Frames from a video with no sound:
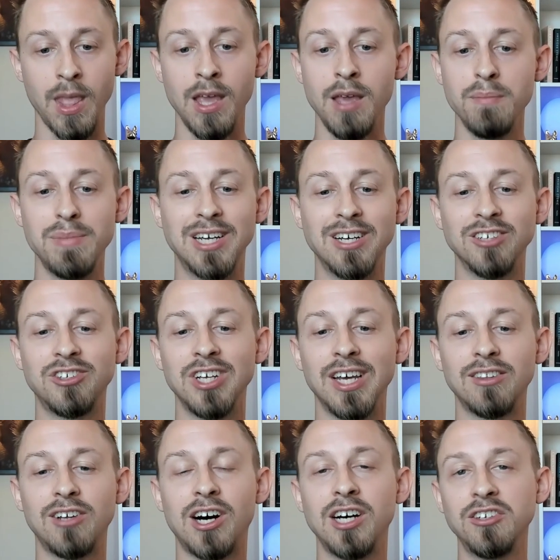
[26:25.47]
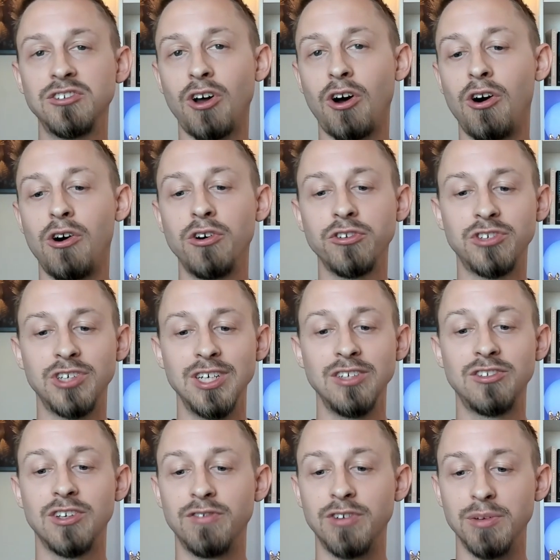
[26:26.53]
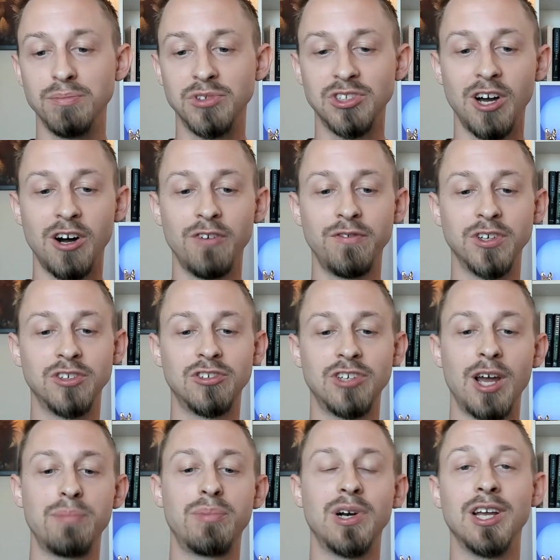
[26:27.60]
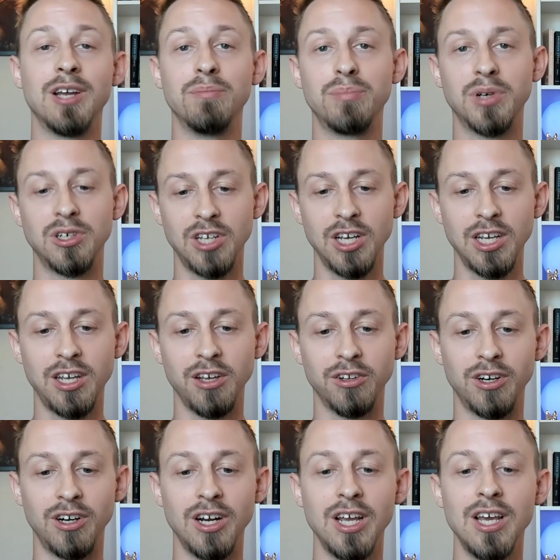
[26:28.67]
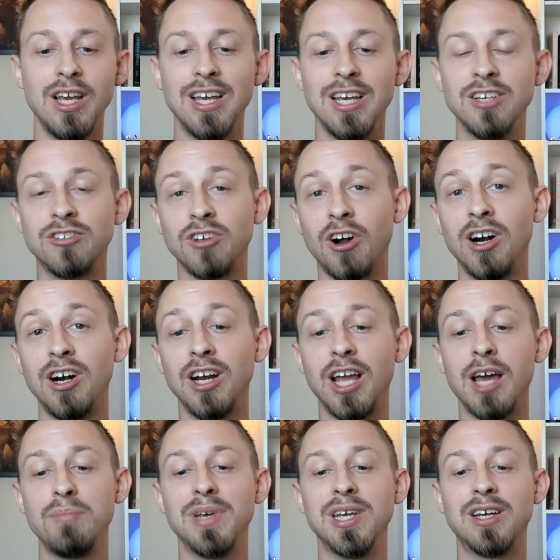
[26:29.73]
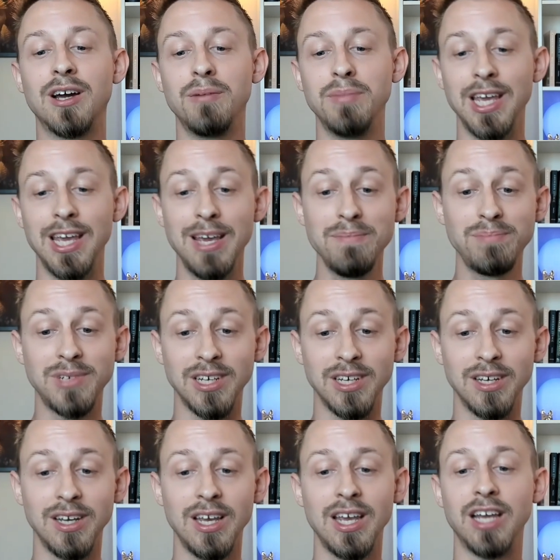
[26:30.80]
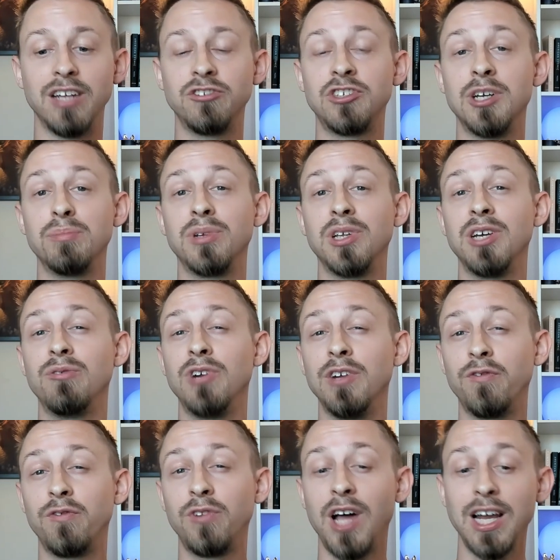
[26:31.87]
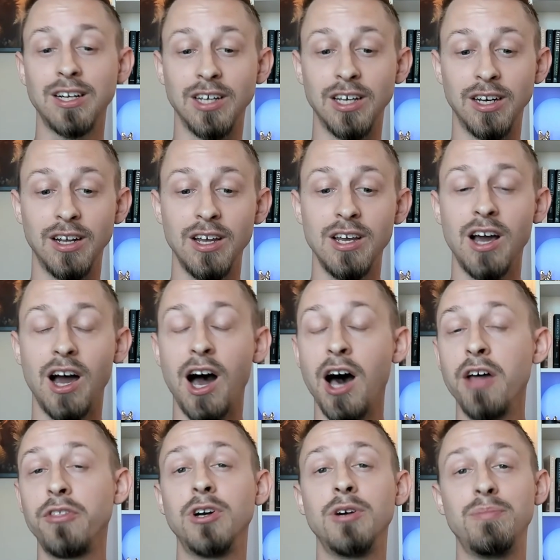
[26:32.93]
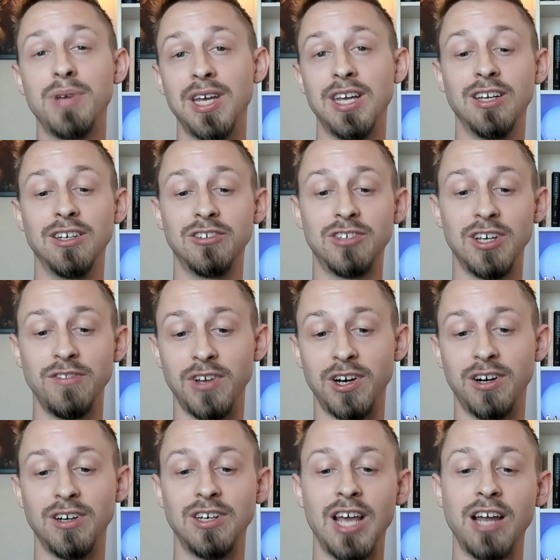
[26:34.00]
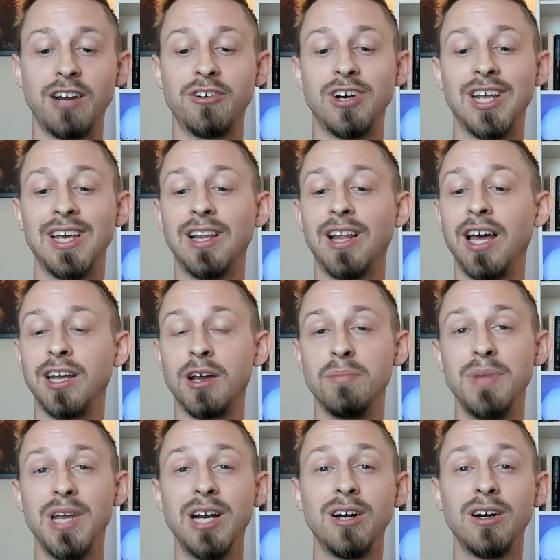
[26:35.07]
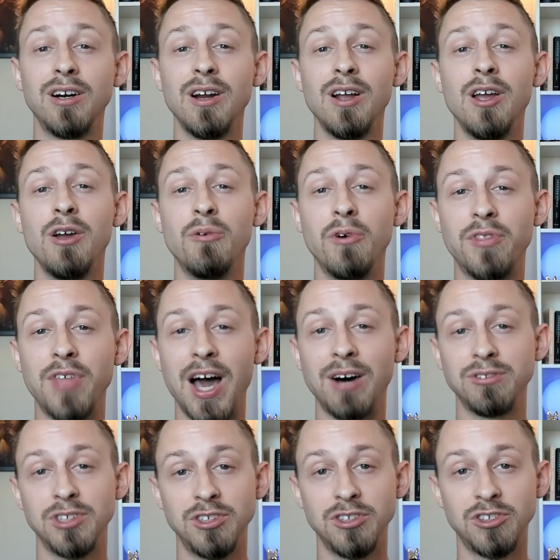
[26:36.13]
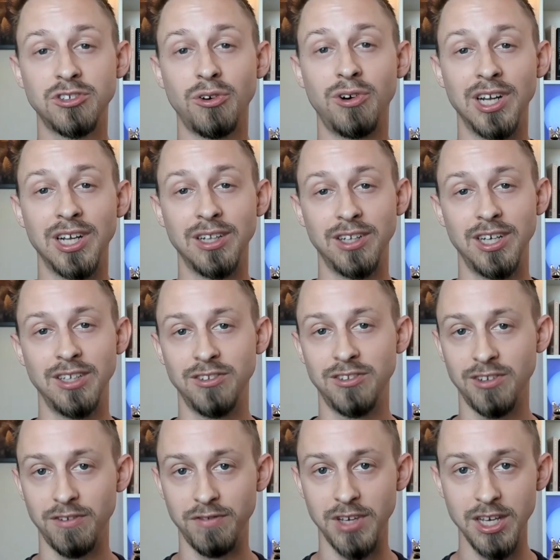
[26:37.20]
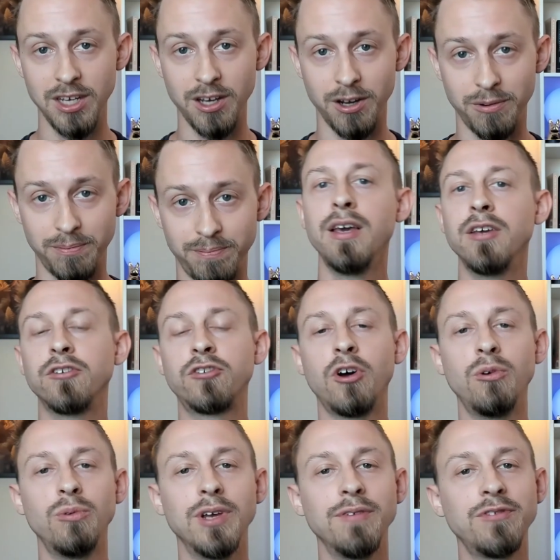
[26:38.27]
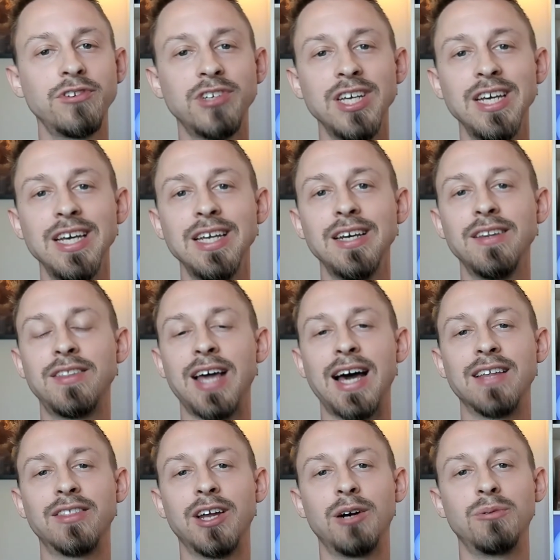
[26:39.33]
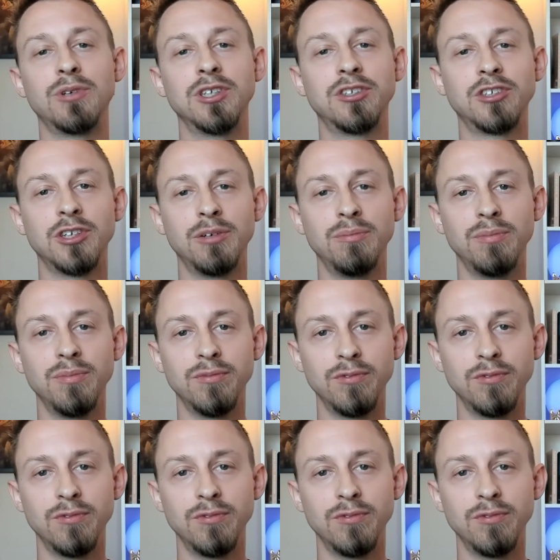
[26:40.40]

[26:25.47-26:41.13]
Because he had lost all sense of himself as separate and particular, his heart had become empty and simply reflected other beings in their integrity like a mirror without the distorting lens of ego. So we've seen that there were some